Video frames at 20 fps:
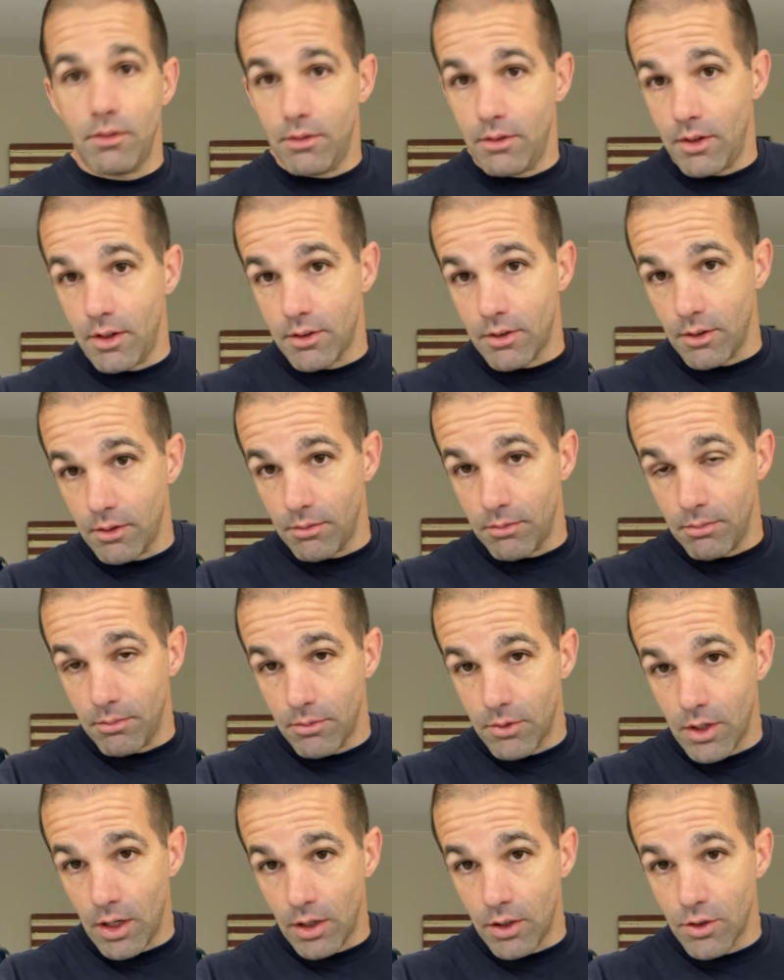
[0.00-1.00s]
That's a
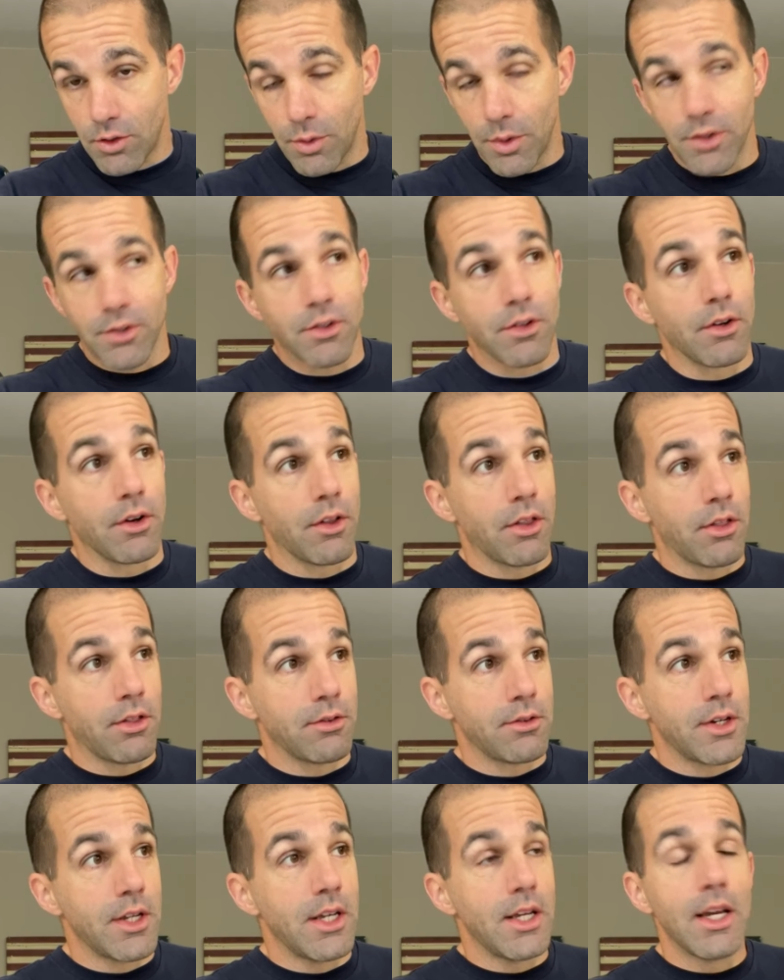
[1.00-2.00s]
tongue twister.
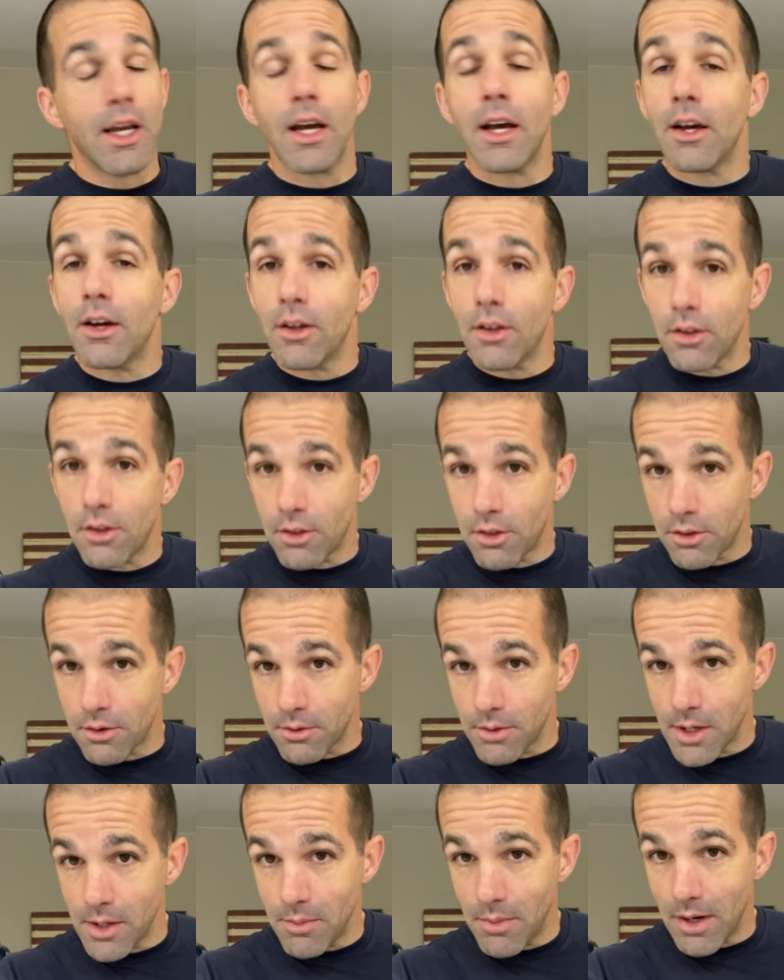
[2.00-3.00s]
Three
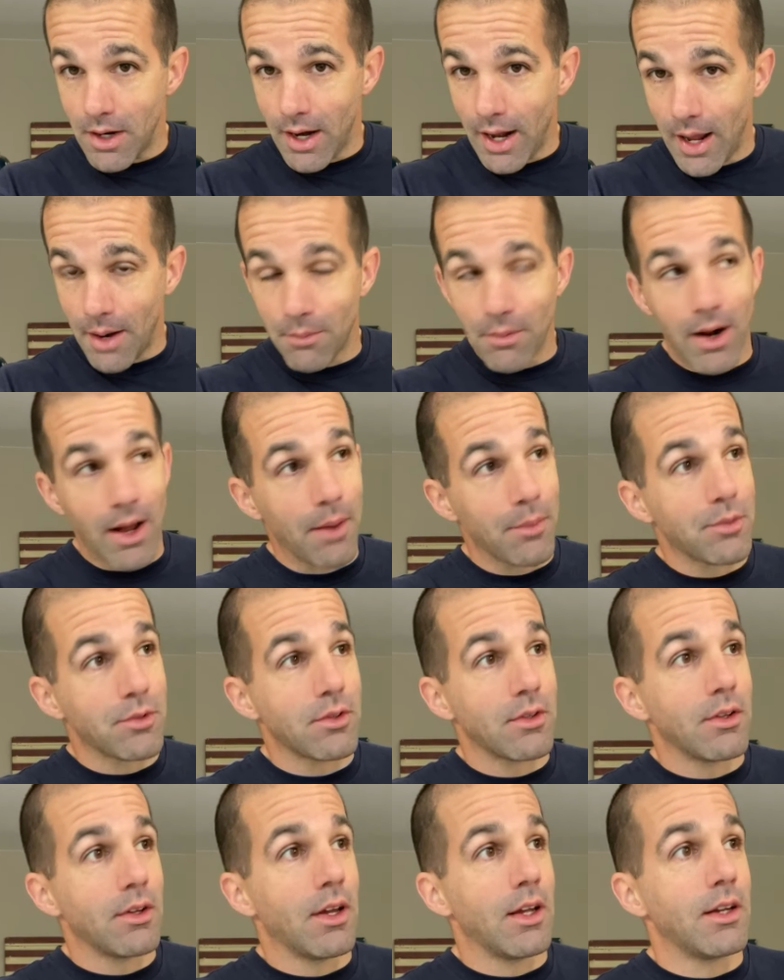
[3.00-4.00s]
three minute AMRAPs.
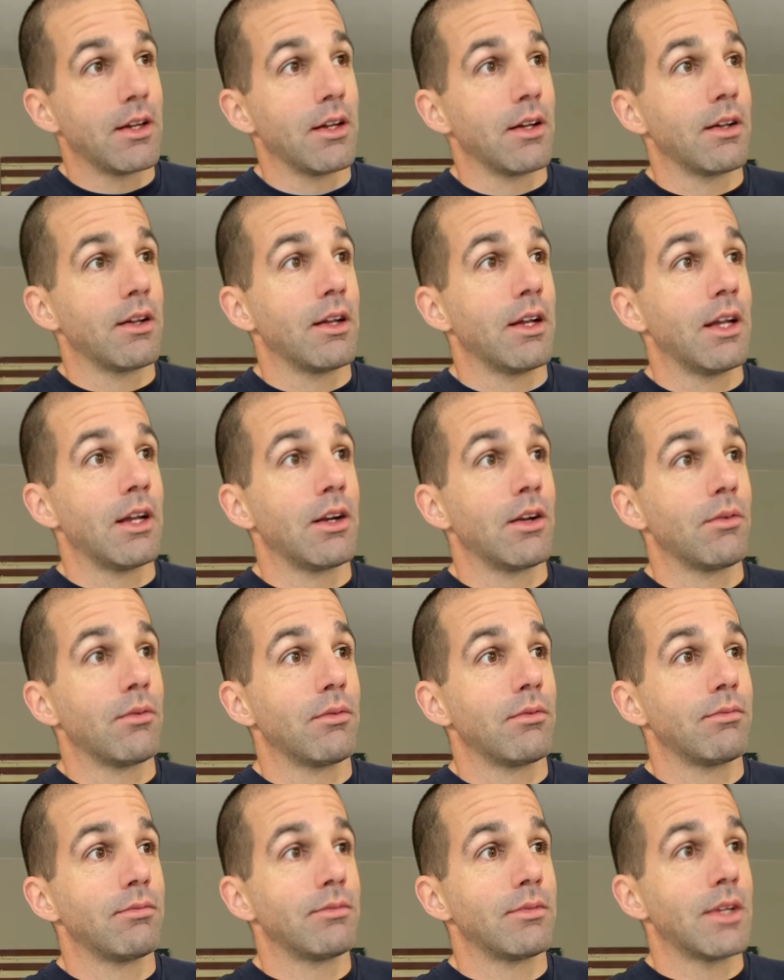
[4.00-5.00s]
And to in,
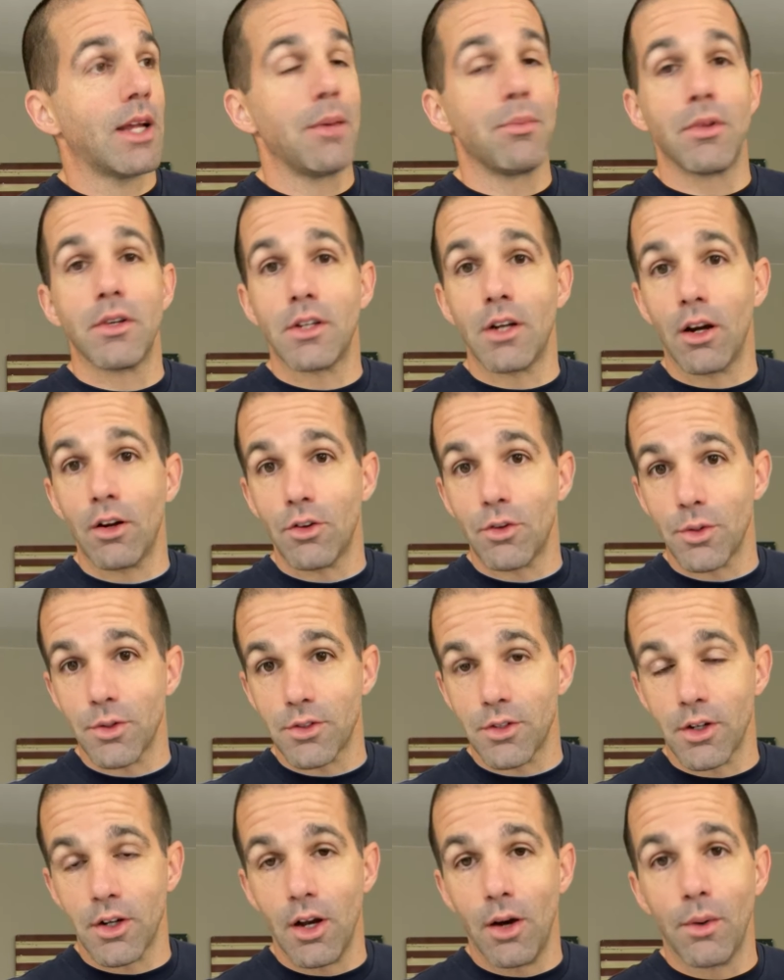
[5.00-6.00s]
keep the tongue
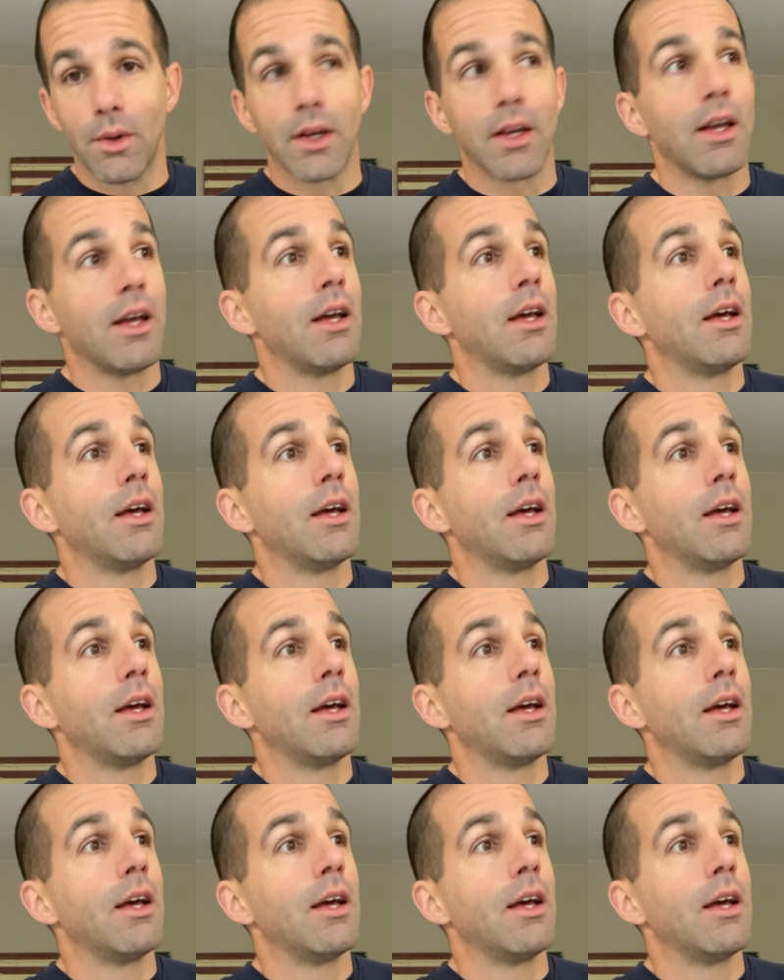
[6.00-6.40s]
twister going,